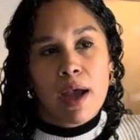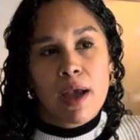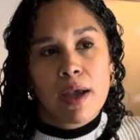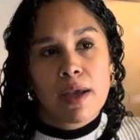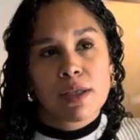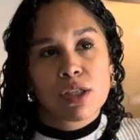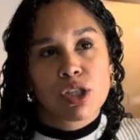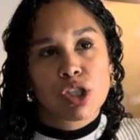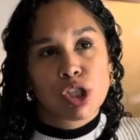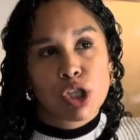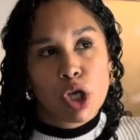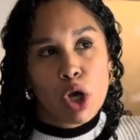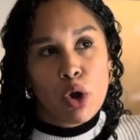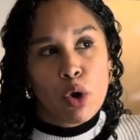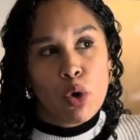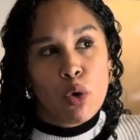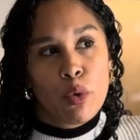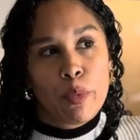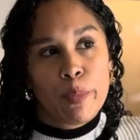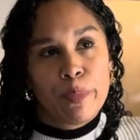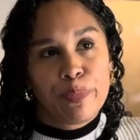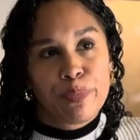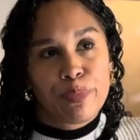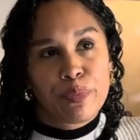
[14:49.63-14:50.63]

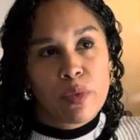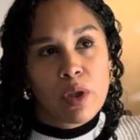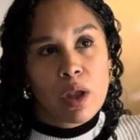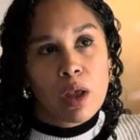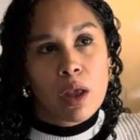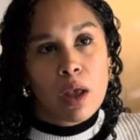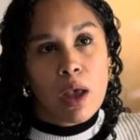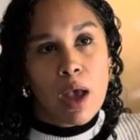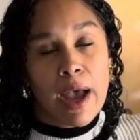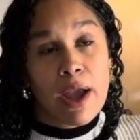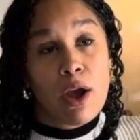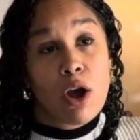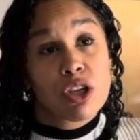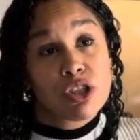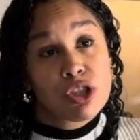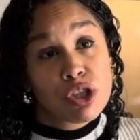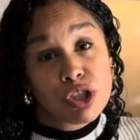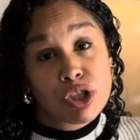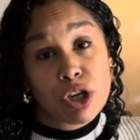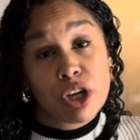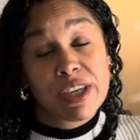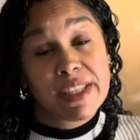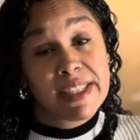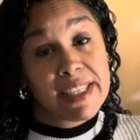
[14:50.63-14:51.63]
So I also
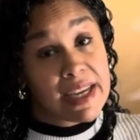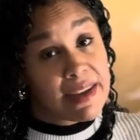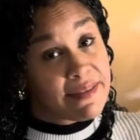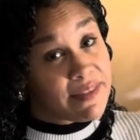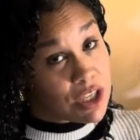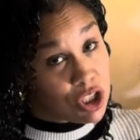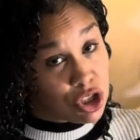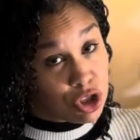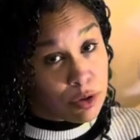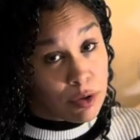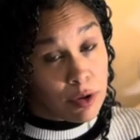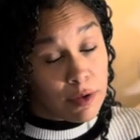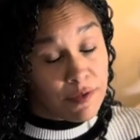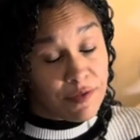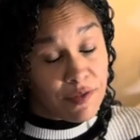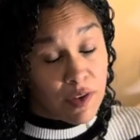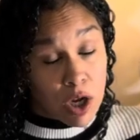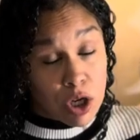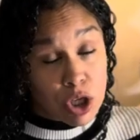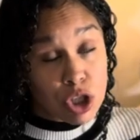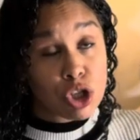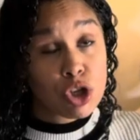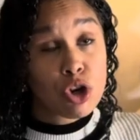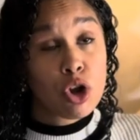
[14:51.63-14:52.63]
started seeing a
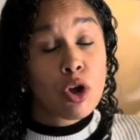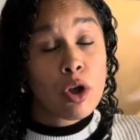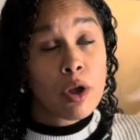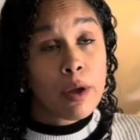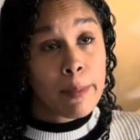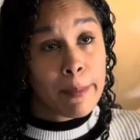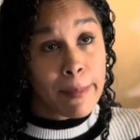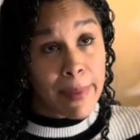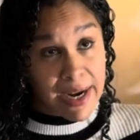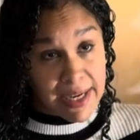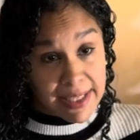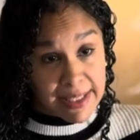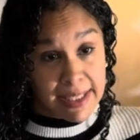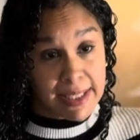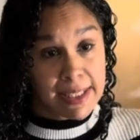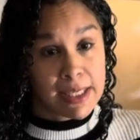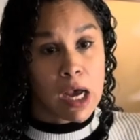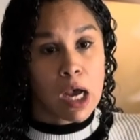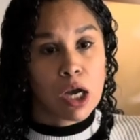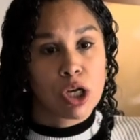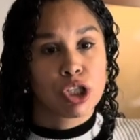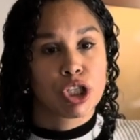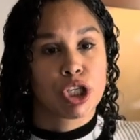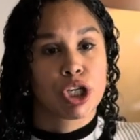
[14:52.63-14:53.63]
functional medicine
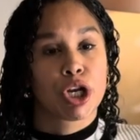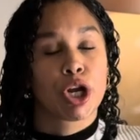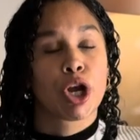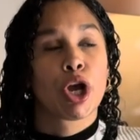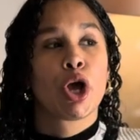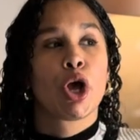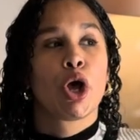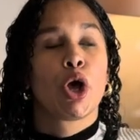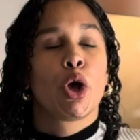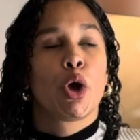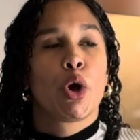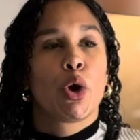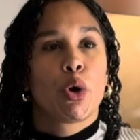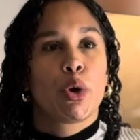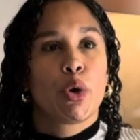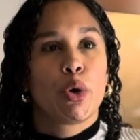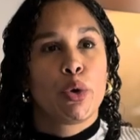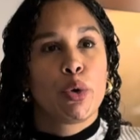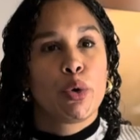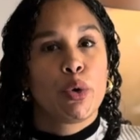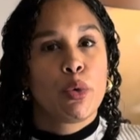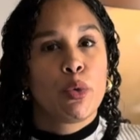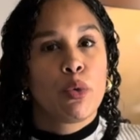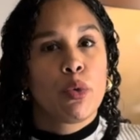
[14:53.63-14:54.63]
doctor
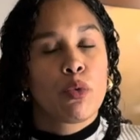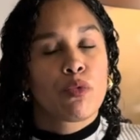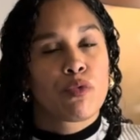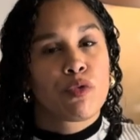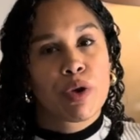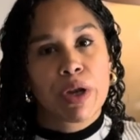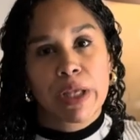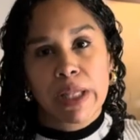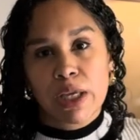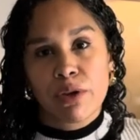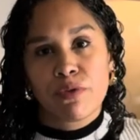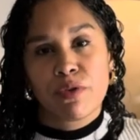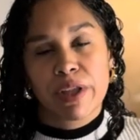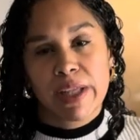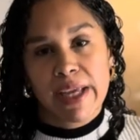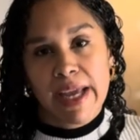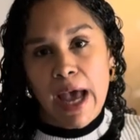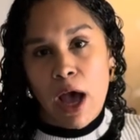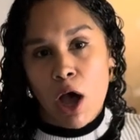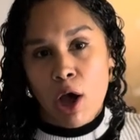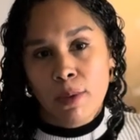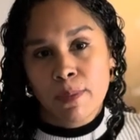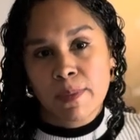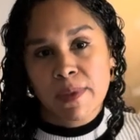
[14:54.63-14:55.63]
who really, really
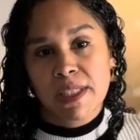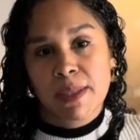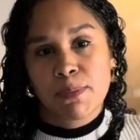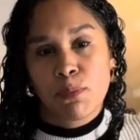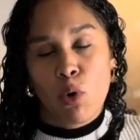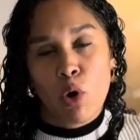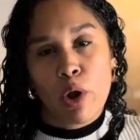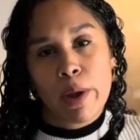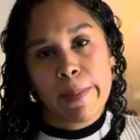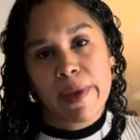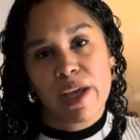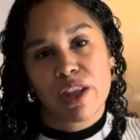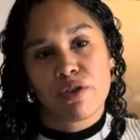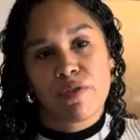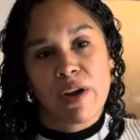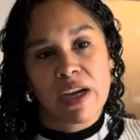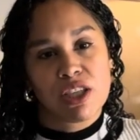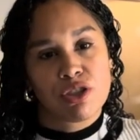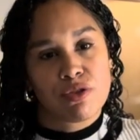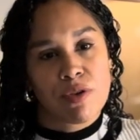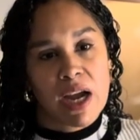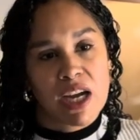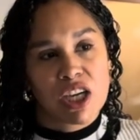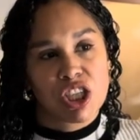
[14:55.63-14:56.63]
helped point me in the right
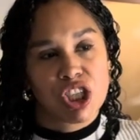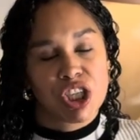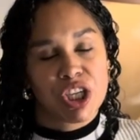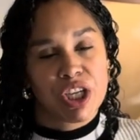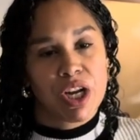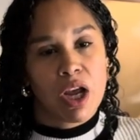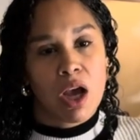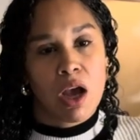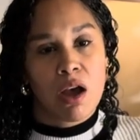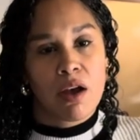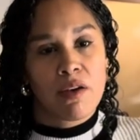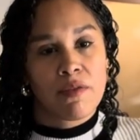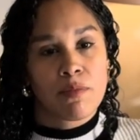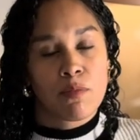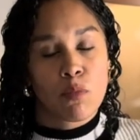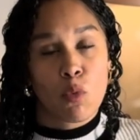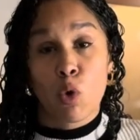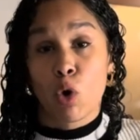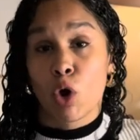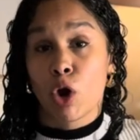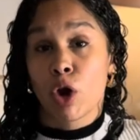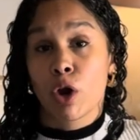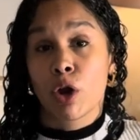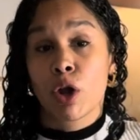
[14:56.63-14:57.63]
direction of
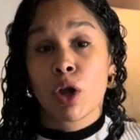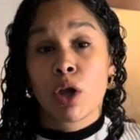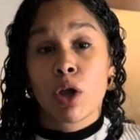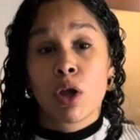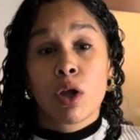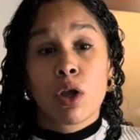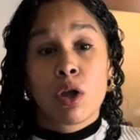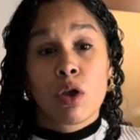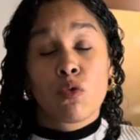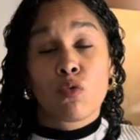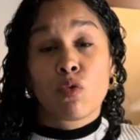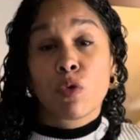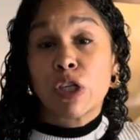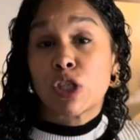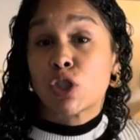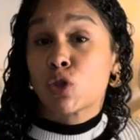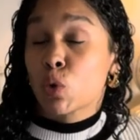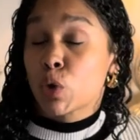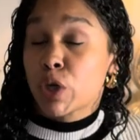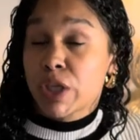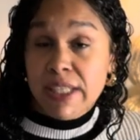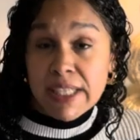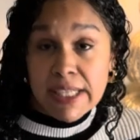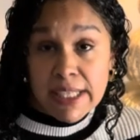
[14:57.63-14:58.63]
more
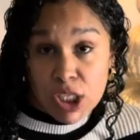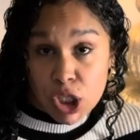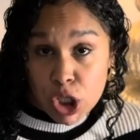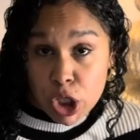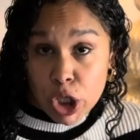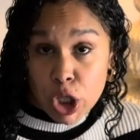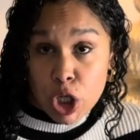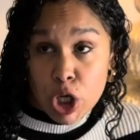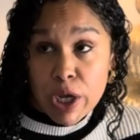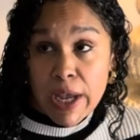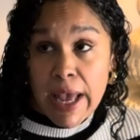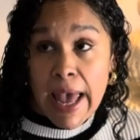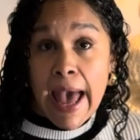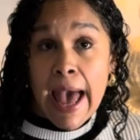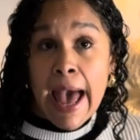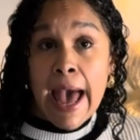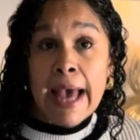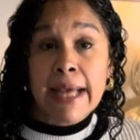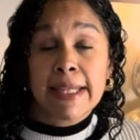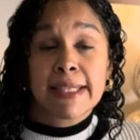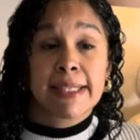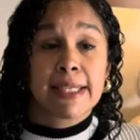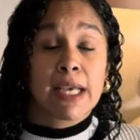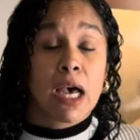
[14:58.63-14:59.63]
resources to look
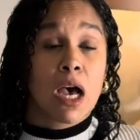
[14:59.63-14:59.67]
at.